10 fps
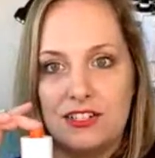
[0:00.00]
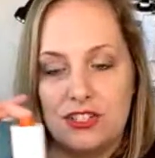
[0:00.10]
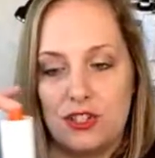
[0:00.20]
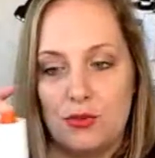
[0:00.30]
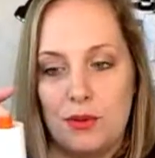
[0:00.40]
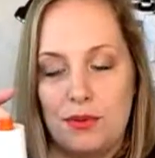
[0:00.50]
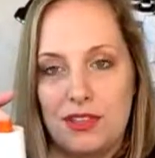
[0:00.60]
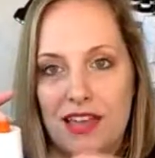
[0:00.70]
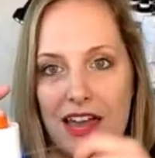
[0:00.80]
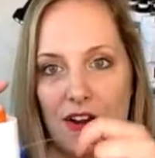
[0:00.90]
you would
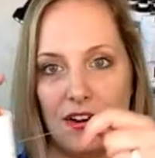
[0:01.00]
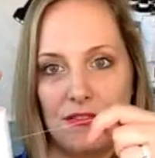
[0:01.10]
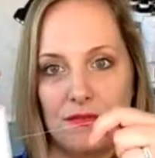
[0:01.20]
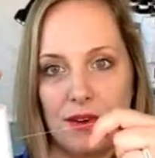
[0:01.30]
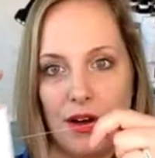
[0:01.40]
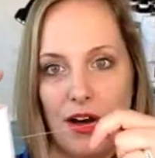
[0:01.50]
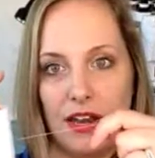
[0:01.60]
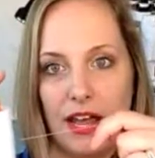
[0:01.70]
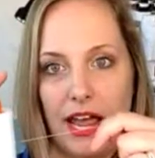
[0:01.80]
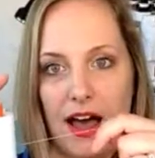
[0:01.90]
put that on
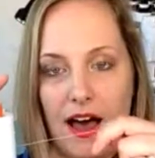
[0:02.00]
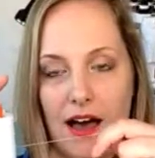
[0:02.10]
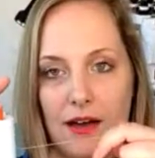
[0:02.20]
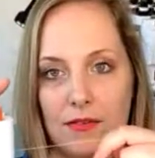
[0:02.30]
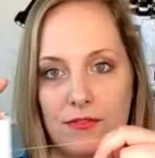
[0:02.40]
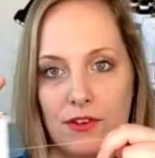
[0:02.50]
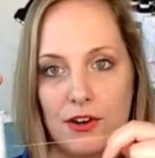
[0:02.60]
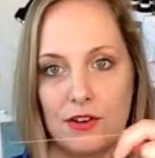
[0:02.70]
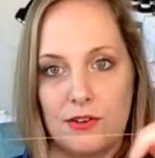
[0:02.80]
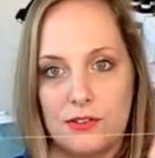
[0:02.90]
a
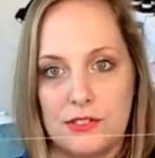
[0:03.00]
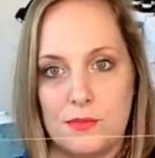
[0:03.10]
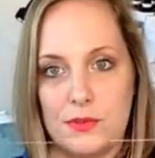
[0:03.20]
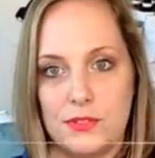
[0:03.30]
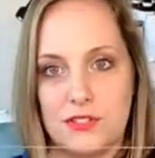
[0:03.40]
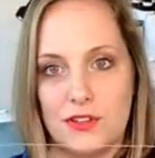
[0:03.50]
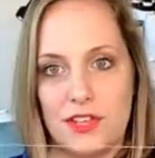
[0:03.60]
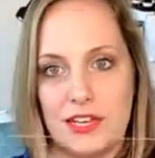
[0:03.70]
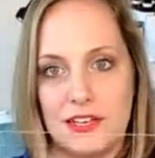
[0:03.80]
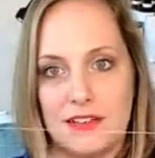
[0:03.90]
vertical spool so
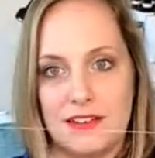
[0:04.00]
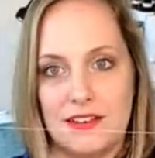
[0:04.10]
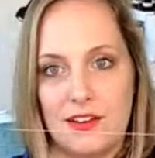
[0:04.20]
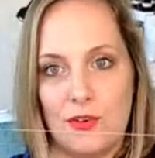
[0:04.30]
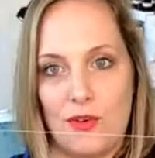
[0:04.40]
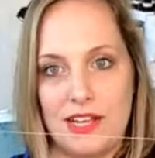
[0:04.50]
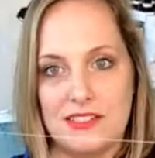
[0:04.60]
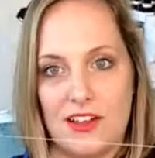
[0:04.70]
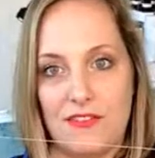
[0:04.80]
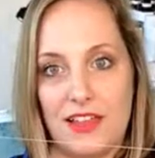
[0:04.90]
that it
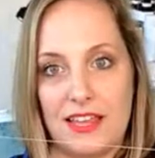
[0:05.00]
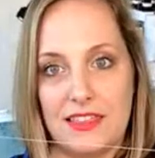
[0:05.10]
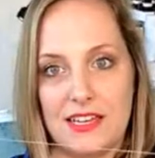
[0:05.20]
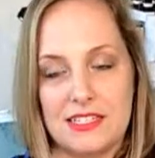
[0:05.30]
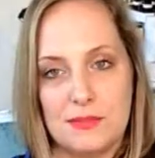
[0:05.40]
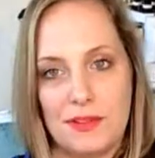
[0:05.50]
winds off like this.